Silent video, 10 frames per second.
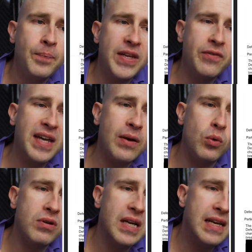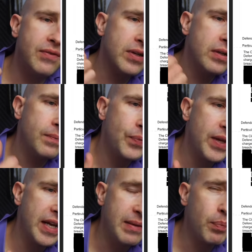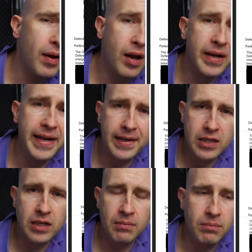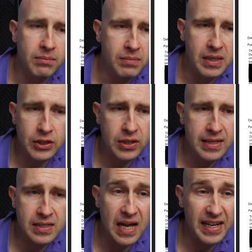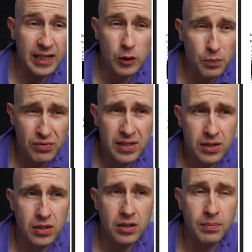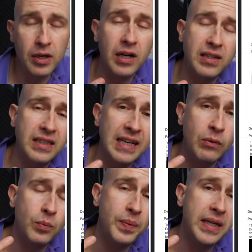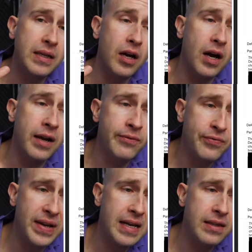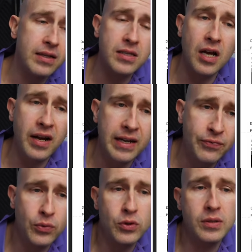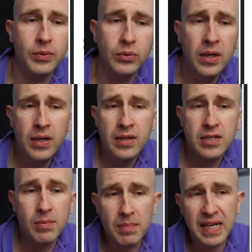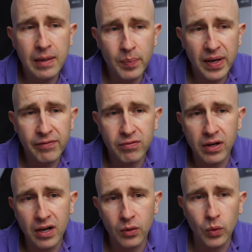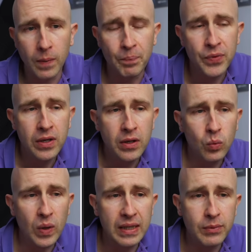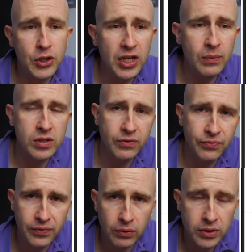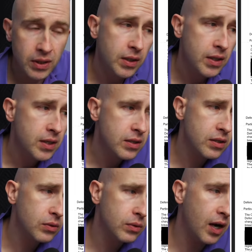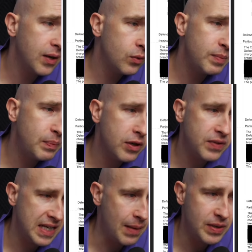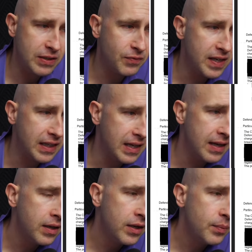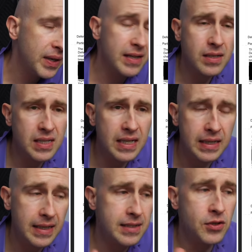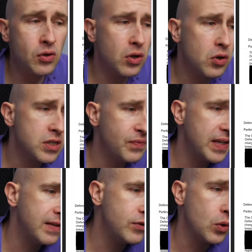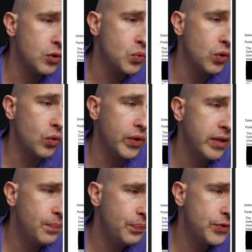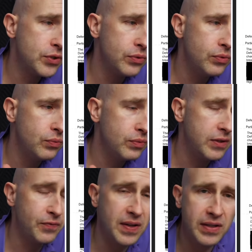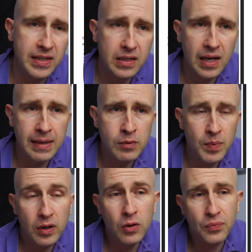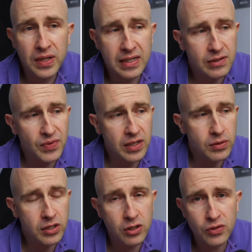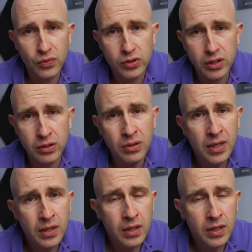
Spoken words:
If that were even an implied term, much less an express term, I think that would be unfair, thus unenforceable, to make him pay for another one when the machine was at fault. So I would be perfectly happy defending that. But as I say, it's not cost effective to go to a lawyer to defend these claims, but hopefully these videos are useful to you.